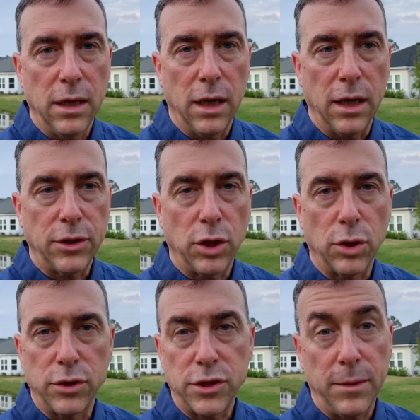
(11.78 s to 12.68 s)
uh, to
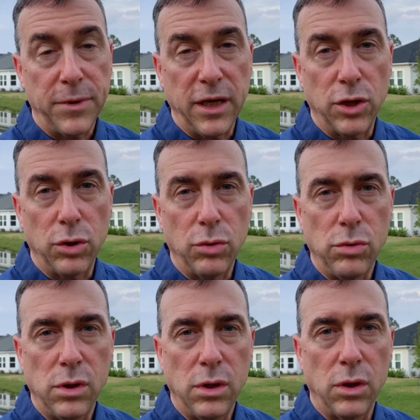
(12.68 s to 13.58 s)
learn something new,
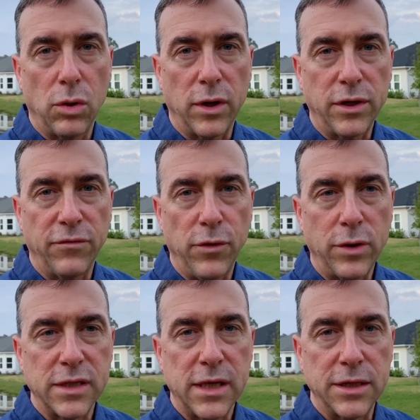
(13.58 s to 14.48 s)
or to
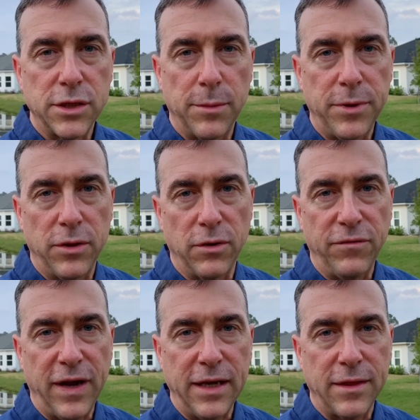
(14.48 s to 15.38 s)
focus on something their
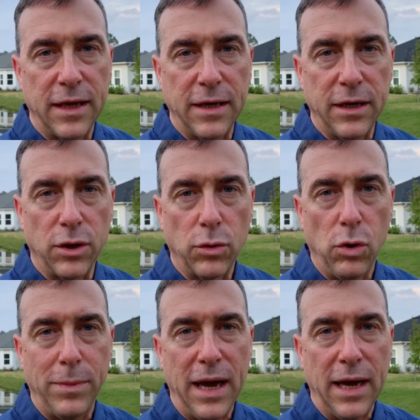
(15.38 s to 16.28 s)
faith they need to
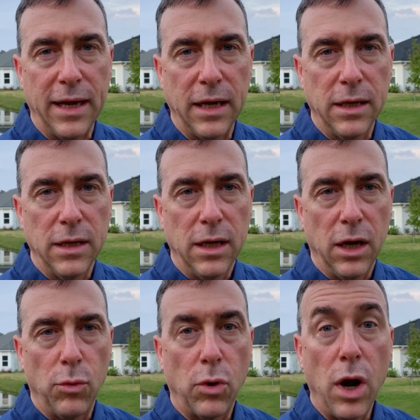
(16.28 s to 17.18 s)
grow by.
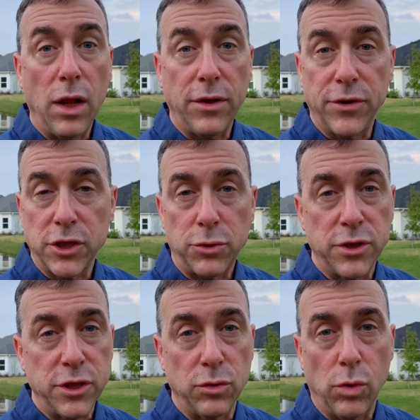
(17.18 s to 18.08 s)
Uh, we're all in this
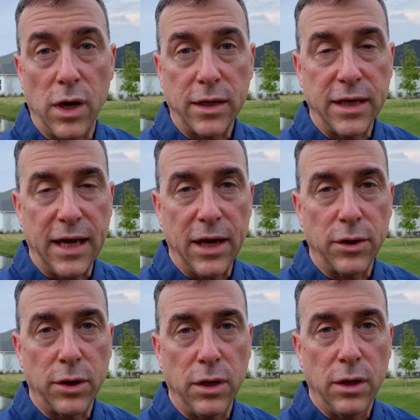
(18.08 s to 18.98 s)
Christian walk
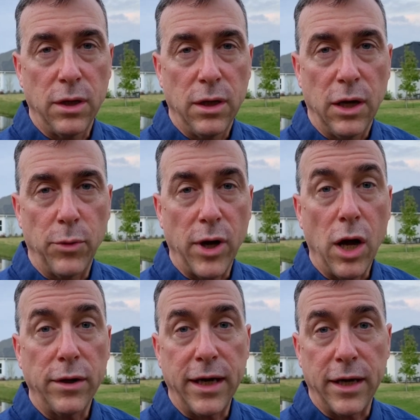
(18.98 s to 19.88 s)
together, and we
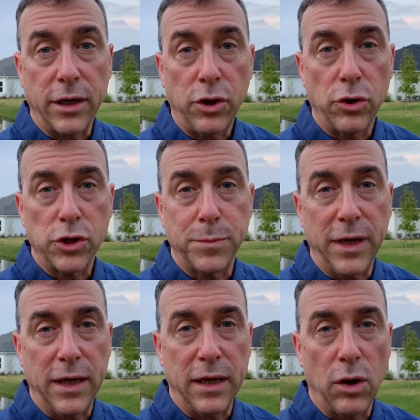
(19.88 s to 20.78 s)
all need
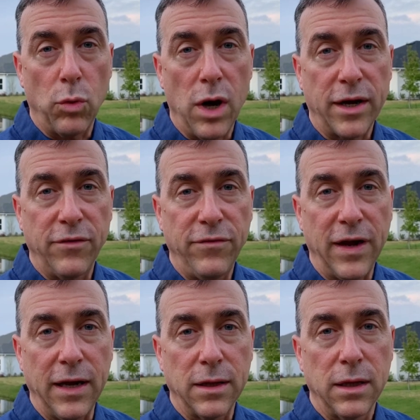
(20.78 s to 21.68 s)
encouragement in our walk of faith.